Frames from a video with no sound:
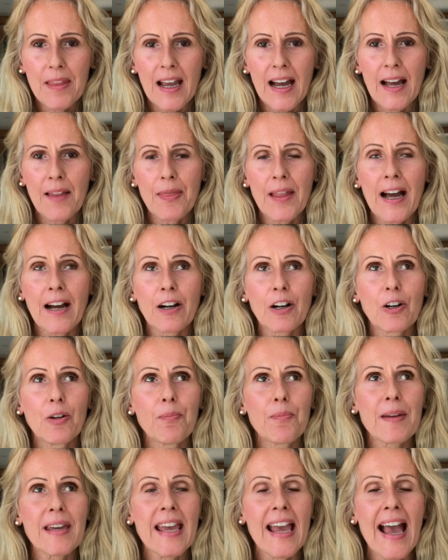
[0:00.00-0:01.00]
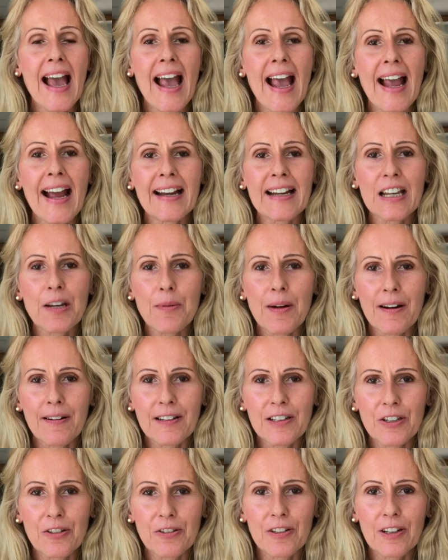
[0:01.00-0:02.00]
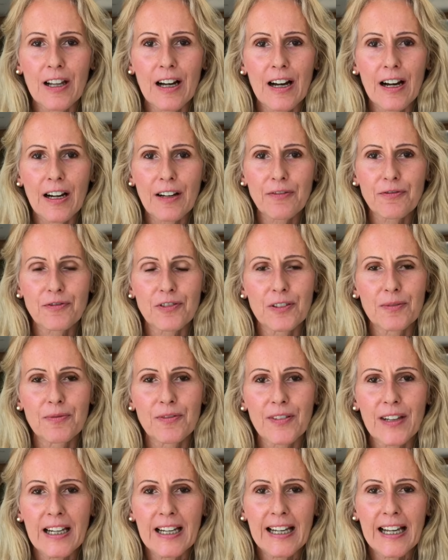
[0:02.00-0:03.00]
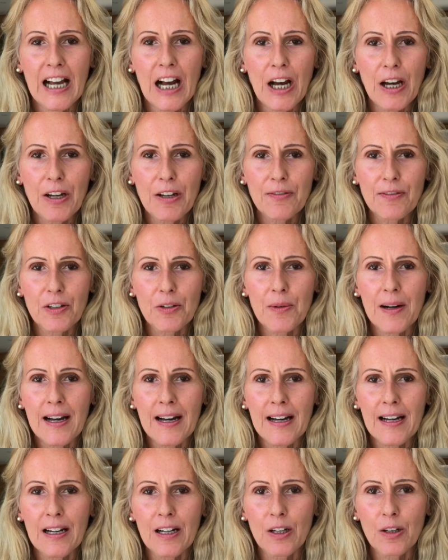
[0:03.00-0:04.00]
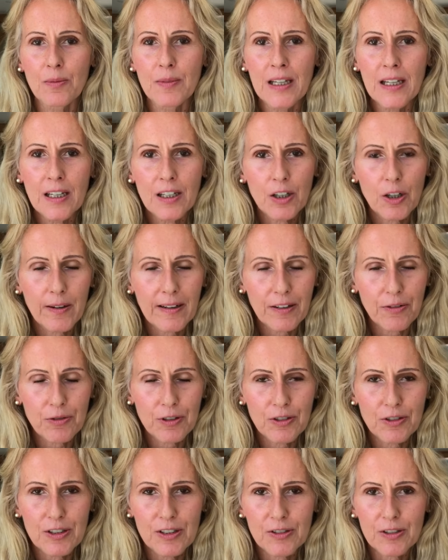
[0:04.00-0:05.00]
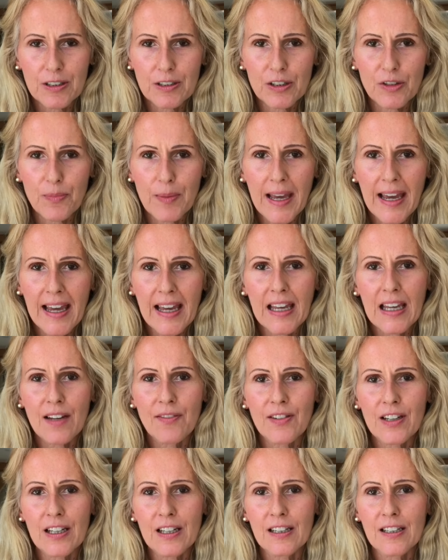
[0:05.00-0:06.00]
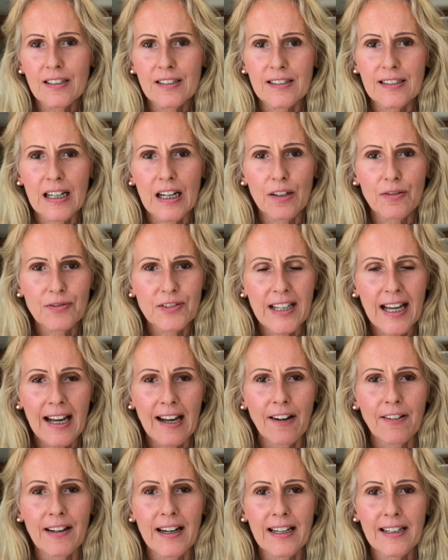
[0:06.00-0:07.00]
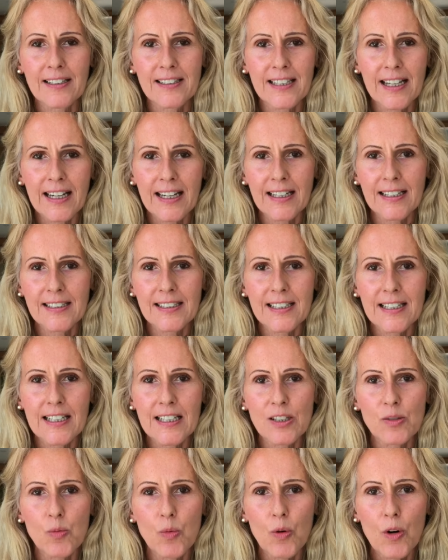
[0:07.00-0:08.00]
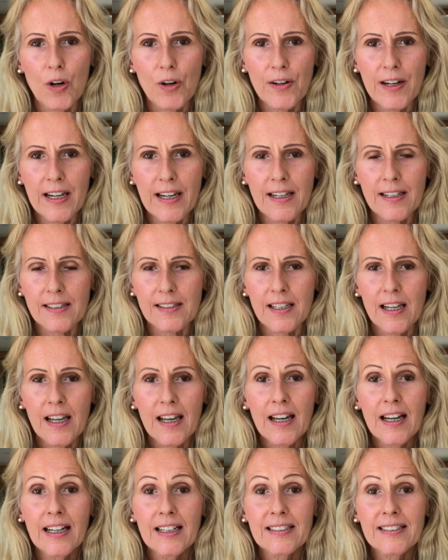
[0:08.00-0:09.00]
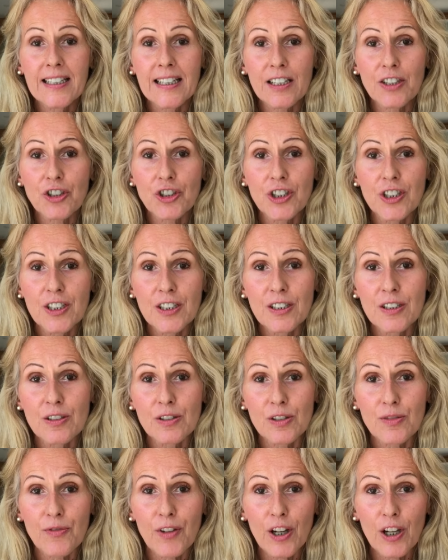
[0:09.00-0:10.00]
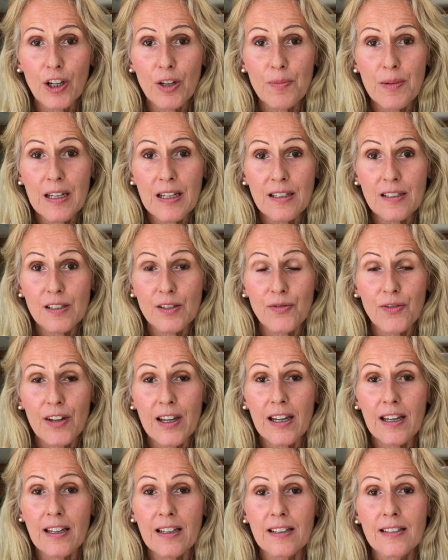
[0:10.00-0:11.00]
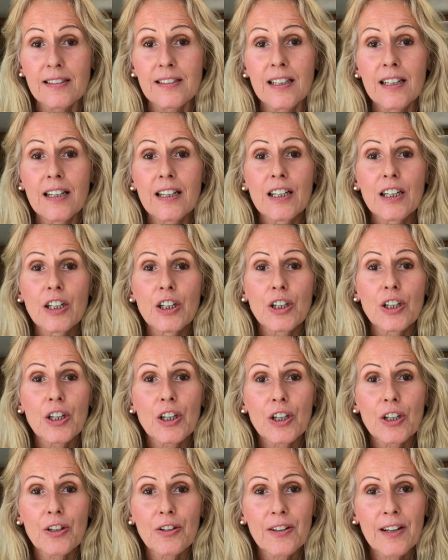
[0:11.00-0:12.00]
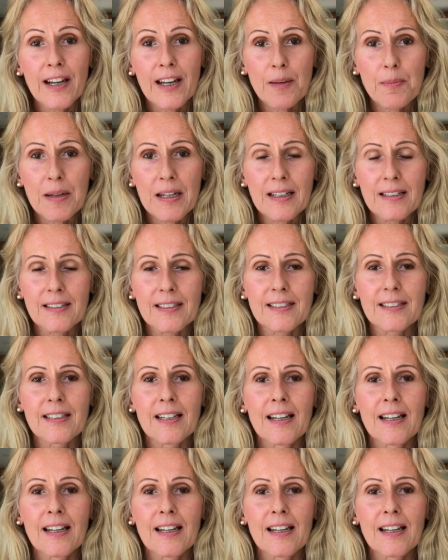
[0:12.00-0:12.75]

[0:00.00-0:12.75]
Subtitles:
And that could be anywhere in your life, from feeling overwhelmed, going through destructive behaviours, self-doubt, anxieties, worries, addictions, phobias, fears, you name it.